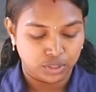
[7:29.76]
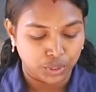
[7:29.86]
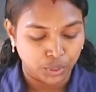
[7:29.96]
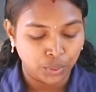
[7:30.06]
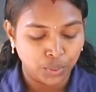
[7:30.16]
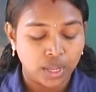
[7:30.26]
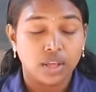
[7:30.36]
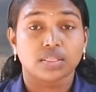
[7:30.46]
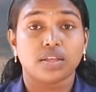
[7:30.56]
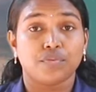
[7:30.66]
do?
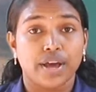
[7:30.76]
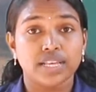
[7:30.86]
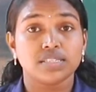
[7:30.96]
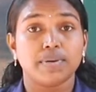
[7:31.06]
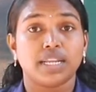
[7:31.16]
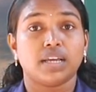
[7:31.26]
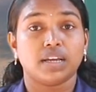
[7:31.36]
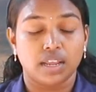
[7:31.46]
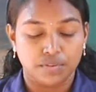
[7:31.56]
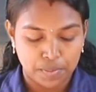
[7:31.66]
The wise men, the
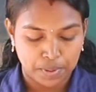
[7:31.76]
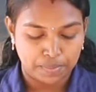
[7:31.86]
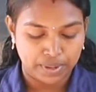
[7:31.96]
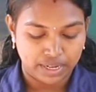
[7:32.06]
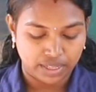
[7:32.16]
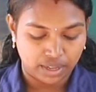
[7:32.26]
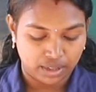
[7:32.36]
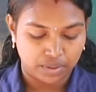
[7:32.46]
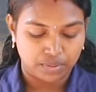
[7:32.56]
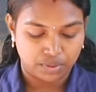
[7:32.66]
clever people in
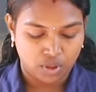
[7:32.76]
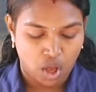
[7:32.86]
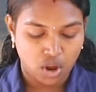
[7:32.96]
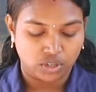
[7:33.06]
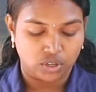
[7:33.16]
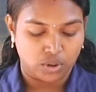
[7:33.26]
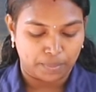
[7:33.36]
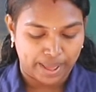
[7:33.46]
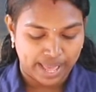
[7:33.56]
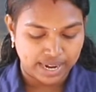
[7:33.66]
the court
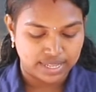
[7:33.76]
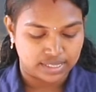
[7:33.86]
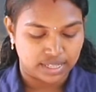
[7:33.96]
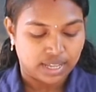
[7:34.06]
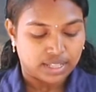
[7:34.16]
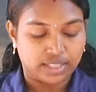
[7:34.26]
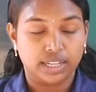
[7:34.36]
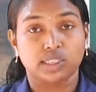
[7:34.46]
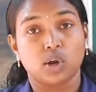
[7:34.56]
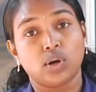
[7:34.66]
or palace,
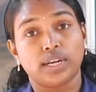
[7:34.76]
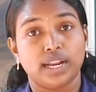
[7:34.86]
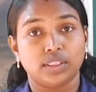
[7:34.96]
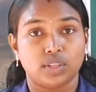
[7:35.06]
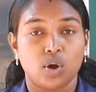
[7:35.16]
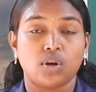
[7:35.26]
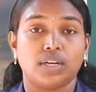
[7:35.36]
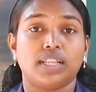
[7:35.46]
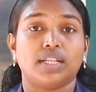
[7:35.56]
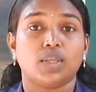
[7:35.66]
they thought and
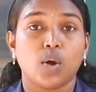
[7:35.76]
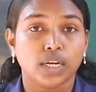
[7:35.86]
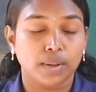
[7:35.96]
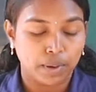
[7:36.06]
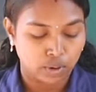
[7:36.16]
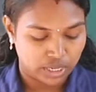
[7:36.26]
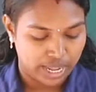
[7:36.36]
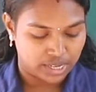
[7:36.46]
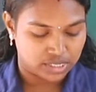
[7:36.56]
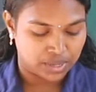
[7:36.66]
thought, they thought about
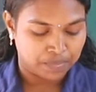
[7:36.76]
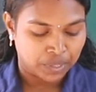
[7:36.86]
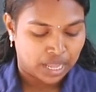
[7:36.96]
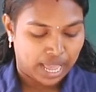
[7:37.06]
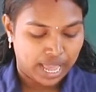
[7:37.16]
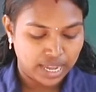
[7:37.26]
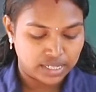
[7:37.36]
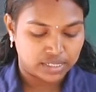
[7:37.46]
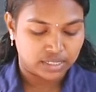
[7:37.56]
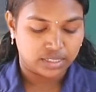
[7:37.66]
that,
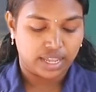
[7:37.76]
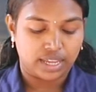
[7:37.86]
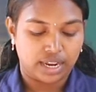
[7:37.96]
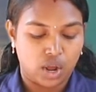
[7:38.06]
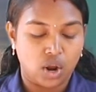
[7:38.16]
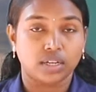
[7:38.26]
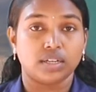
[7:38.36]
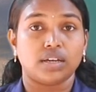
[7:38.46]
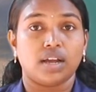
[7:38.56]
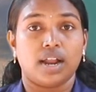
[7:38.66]
and they
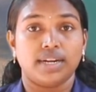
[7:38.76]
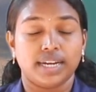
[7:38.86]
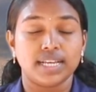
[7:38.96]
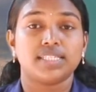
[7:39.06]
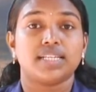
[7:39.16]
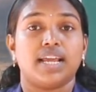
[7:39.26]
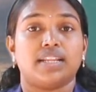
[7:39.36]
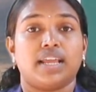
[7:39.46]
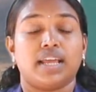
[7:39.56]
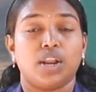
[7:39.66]
cannot
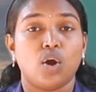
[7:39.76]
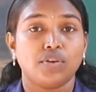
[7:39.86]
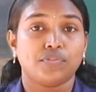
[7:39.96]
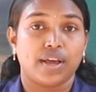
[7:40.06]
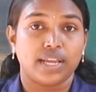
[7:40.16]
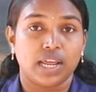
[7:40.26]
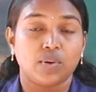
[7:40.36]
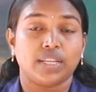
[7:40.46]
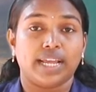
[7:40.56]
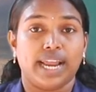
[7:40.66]
understand, they cannot find
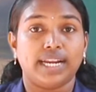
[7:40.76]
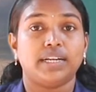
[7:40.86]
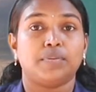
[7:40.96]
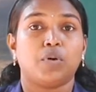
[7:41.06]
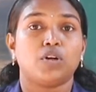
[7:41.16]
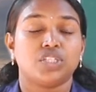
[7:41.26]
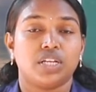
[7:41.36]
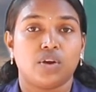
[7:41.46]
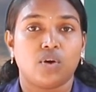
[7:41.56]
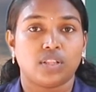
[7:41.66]
out the head
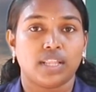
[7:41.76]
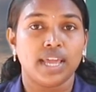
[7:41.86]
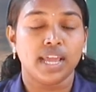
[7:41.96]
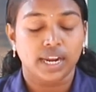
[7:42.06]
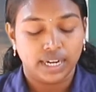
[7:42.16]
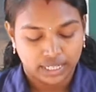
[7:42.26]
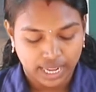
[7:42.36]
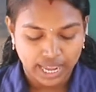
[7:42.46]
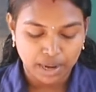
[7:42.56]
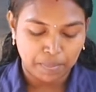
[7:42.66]
portion or the
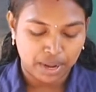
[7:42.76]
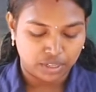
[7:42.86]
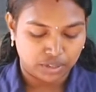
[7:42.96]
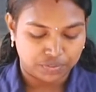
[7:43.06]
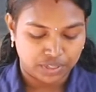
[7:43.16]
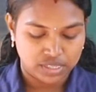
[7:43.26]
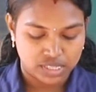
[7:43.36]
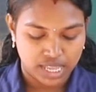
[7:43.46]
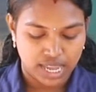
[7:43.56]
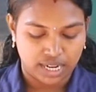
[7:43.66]
tail part of the
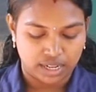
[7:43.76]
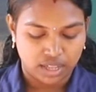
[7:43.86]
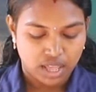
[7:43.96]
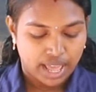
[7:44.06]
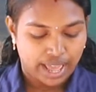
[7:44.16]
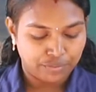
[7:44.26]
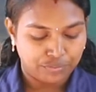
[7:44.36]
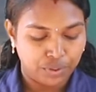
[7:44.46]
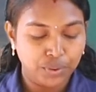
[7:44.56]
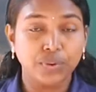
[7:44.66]
seed. A
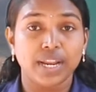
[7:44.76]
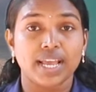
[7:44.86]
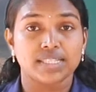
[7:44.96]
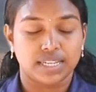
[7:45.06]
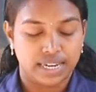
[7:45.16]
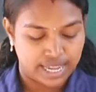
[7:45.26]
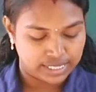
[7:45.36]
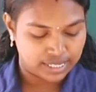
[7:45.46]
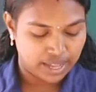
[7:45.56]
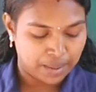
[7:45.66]
few days
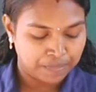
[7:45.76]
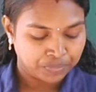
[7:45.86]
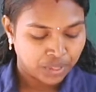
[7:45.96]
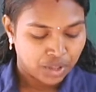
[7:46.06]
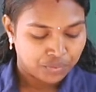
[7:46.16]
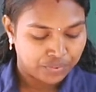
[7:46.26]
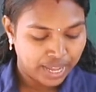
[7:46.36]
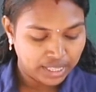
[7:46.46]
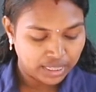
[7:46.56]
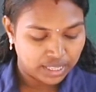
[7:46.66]
later,
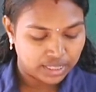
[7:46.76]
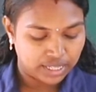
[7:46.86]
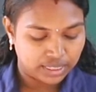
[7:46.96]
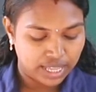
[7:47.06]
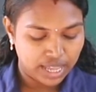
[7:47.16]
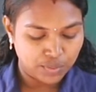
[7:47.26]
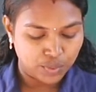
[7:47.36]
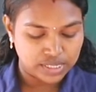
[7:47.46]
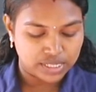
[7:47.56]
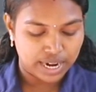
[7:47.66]
when the thing
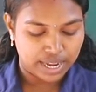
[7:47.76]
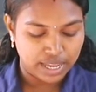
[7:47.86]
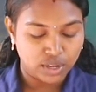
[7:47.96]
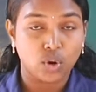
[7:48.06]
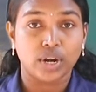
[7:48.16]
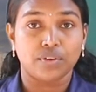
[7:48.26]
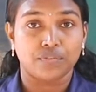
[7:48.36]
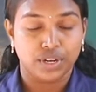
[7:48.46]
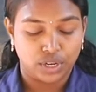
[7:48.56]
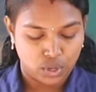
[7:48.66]
was lying on a
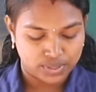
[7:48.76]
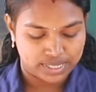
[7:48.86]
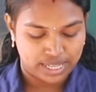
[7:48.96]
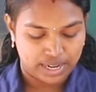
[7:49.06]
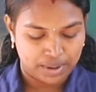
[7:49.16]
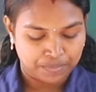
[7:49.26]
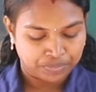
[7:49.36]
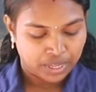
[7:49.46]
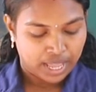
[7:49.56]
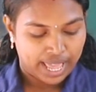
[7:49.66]
windowsill,
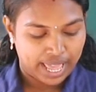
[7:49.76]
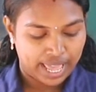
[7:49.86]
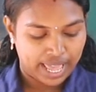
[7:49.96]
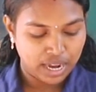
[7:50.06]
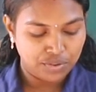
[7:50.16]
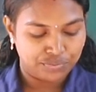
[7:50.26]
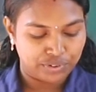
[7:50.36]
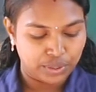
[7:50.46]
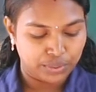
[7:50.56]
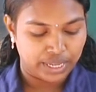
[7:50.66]
a hen
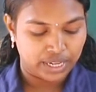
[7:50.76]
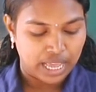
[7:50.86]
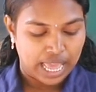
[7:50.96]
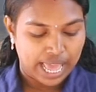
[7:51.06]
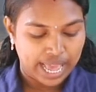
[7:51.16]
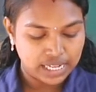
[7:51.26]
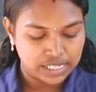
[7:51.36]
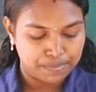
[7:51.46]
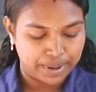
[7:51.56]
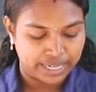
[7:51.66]
flew in
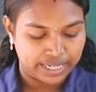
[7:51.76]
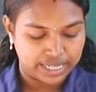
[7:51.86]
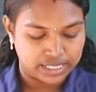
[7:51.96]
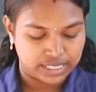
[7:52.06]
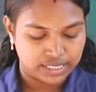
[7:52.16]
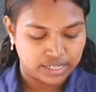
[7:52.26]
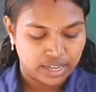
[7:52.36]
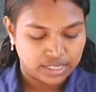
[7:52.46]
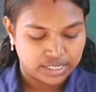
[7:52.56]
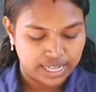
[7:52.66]
and pecked at it
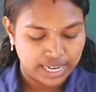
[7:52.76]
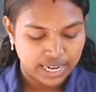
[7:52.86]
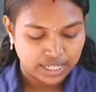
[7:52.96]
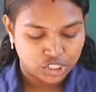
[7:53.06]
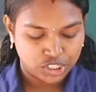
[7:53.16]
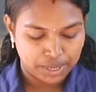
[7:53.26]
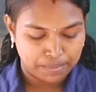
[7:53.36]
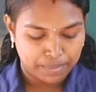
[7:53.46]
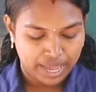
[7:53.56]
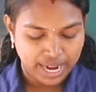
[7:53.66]
till she
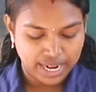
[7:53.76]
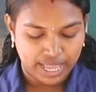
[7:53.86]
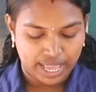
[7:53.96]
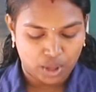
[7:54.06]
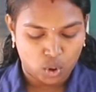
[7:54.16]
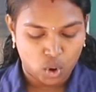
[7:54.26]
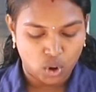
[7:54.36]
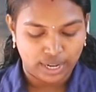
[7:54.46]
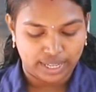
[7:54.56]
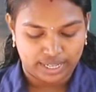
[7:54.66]
made a
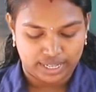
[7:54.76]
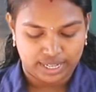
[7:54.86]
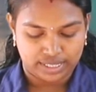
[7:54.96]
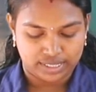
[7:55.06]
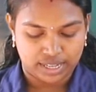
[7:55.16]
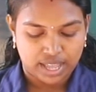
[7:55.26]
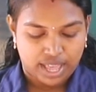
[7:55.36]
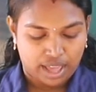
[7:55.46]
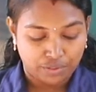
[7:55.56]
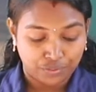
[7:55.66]
hole in it.
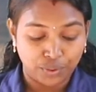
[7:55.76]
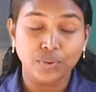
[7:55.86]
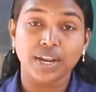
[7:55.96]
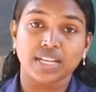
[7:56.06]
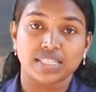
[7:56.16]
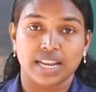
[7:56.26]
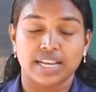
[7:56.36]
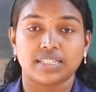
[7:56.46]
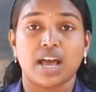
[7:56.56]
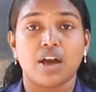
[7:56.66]
A few days
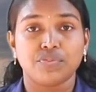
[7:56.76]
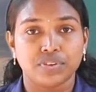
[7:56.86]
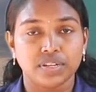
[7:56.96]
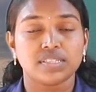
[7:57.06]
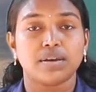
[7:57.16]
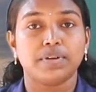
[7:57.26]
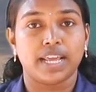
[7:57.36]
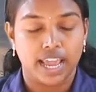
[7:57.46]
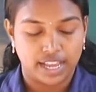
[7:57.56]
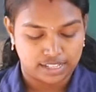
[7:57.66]
later, after some
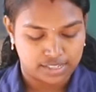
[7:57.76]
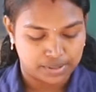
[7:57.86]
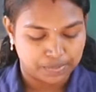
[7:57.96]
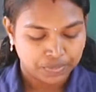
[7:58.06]
days,